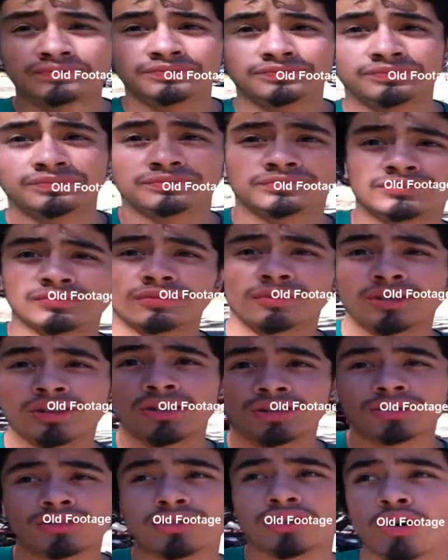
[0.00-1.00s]
You just gotta
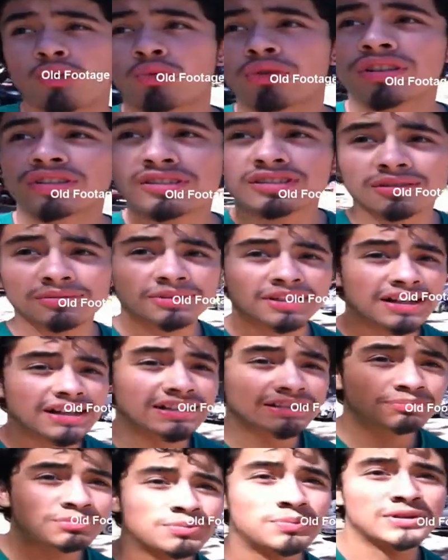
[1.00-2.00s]
scream. Scream
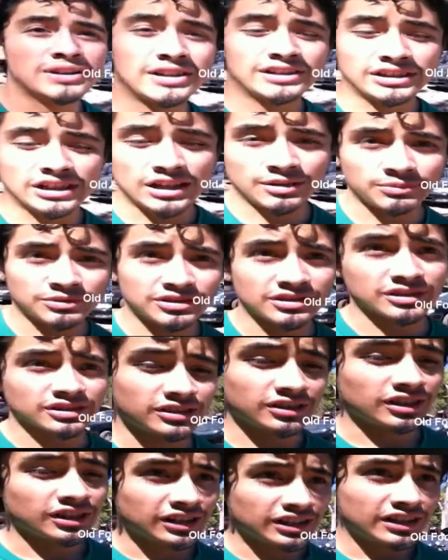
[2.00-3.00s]
like we
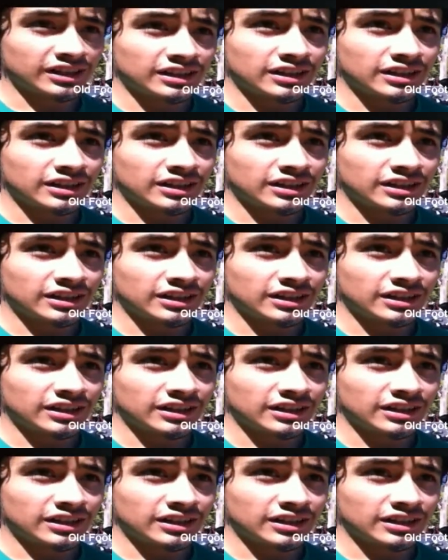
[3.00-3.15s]
rocking out,